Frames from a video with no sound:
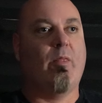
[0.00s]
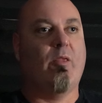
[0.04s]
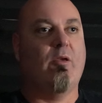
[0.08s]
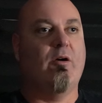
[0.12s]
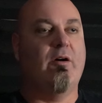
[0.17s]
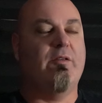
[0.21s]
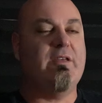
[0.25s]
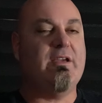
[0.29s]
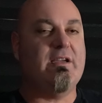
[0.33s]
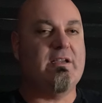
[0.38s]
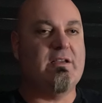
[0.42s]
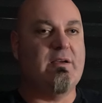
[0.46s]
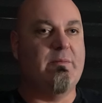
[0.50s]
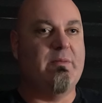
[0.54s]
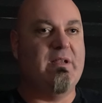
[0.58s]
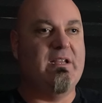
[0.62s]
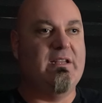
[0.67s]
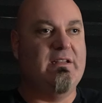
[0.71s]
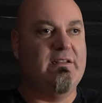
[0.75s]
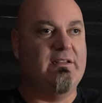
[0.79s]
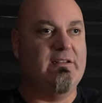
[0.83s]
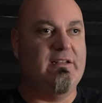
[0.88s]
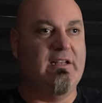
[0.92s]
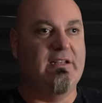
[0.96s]
I think I
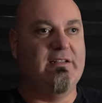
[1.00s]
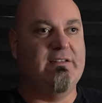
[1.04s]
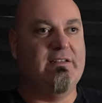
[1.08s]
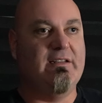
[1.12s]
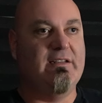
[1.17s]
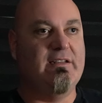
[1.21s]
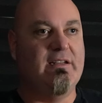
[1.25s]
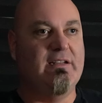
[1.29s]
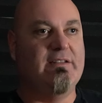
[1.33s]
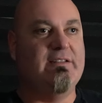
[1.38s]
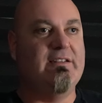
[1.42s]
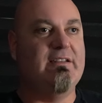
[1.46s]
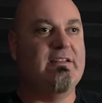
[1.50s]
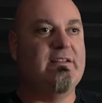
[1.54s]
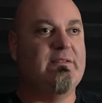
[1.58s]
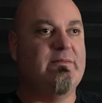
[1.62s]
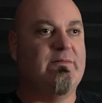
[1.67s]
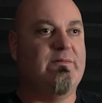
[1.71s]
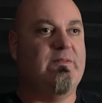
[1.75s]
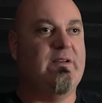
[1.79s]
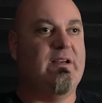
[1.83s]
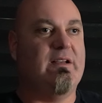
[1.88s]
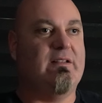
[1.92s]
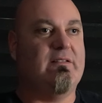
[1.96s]
mean it didn't it didn't
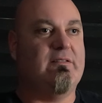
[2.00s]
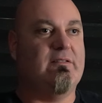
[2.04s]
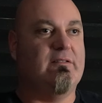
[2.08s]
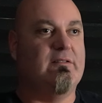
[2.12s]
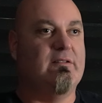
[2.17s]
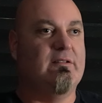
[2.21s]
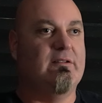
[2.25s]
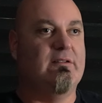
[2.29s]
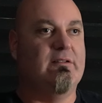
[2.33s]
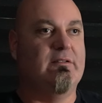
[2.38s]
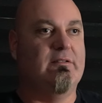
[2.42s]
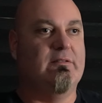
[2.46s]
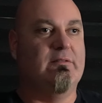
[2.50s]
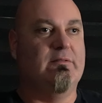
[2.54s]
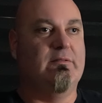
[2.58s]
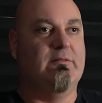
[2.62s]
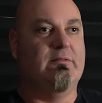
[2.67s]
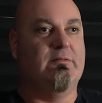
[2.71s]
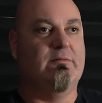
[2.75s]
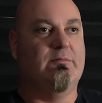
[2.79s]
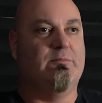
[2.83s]
affect uh,